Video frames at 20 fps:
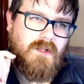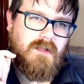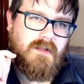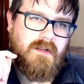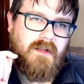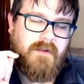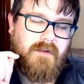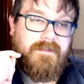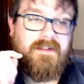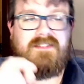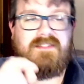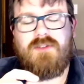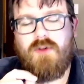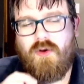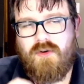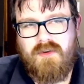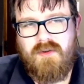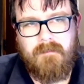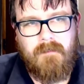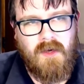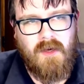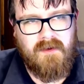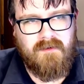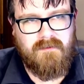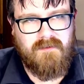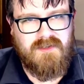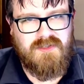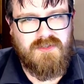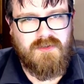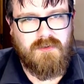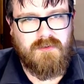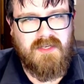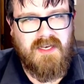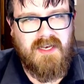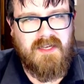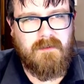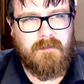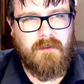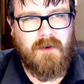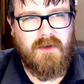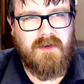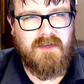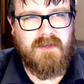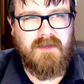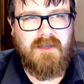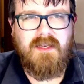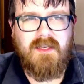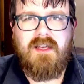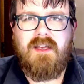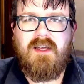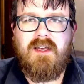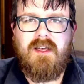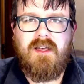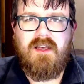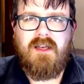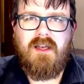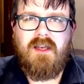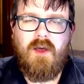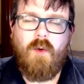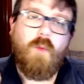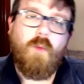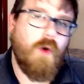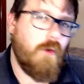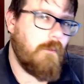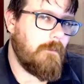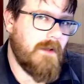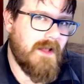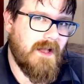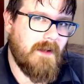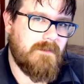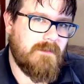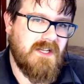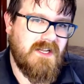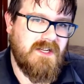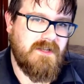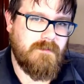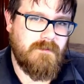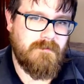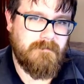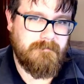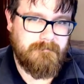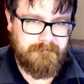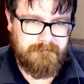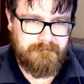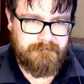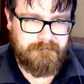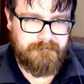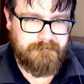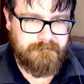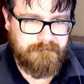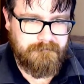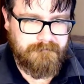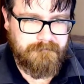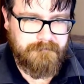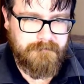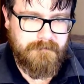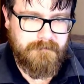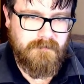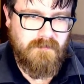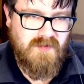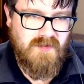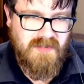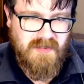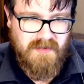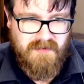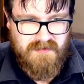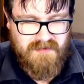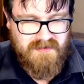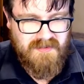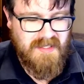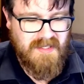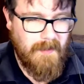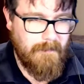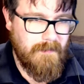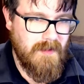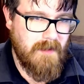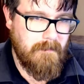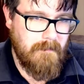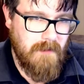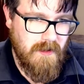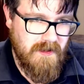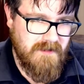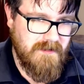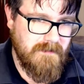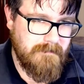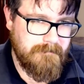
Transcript: if it's not in my original data binding, it won't be updatable. So just keep that in mind.